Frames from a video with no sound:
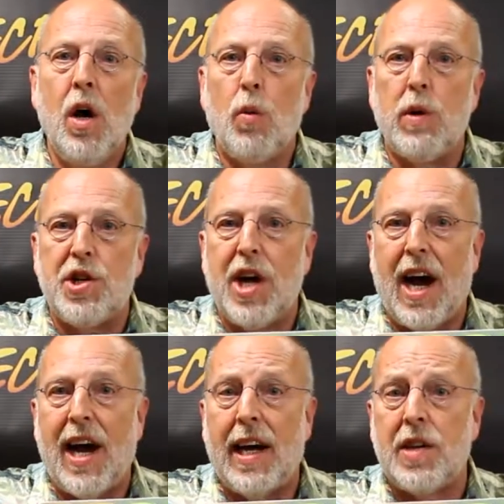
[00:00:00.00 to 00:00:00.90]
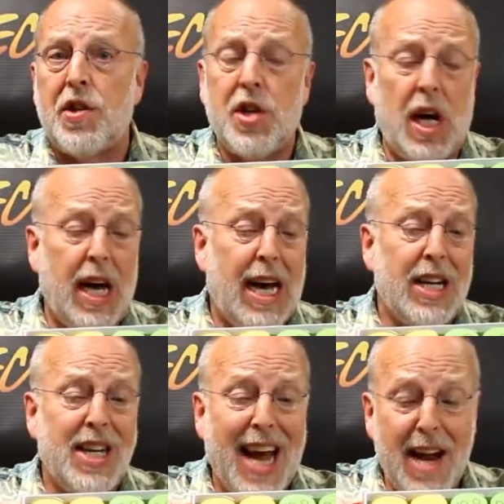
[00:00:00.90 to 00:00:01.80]
which has
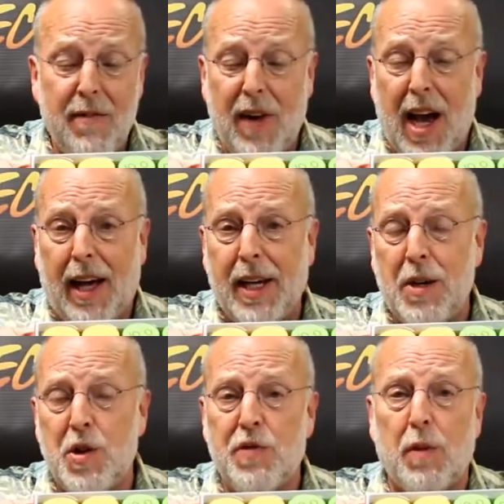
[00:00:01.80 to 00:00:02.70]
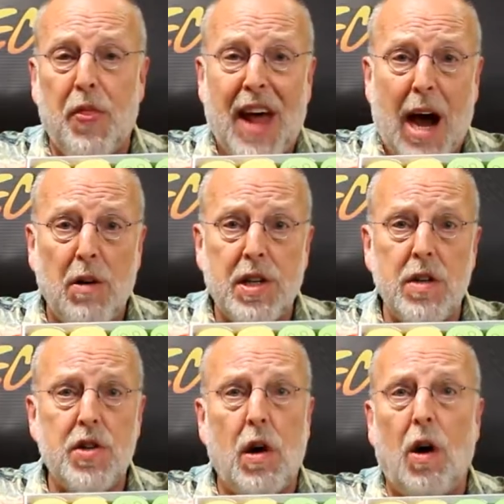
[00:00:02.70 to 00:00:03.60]
10 values from
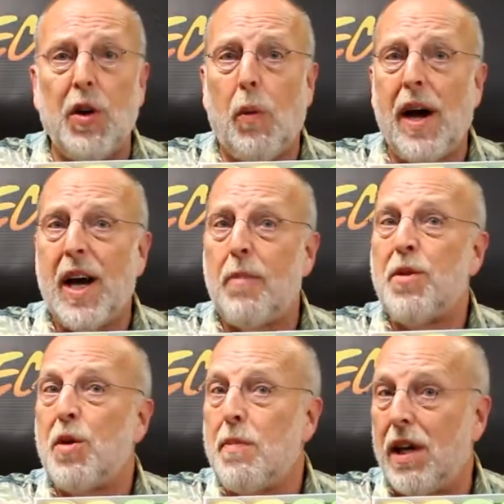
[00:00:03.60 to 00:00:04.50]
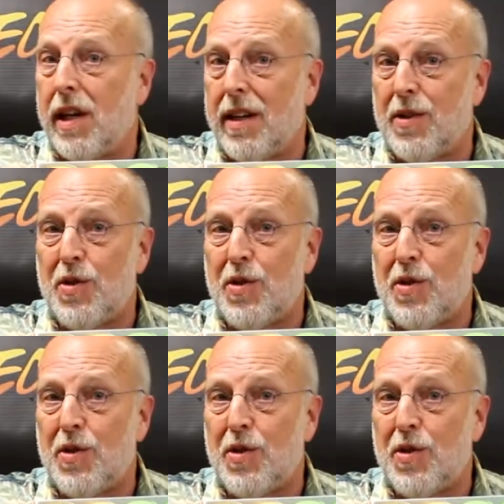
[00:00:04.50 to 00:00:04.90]
thousandths all the way up to millions.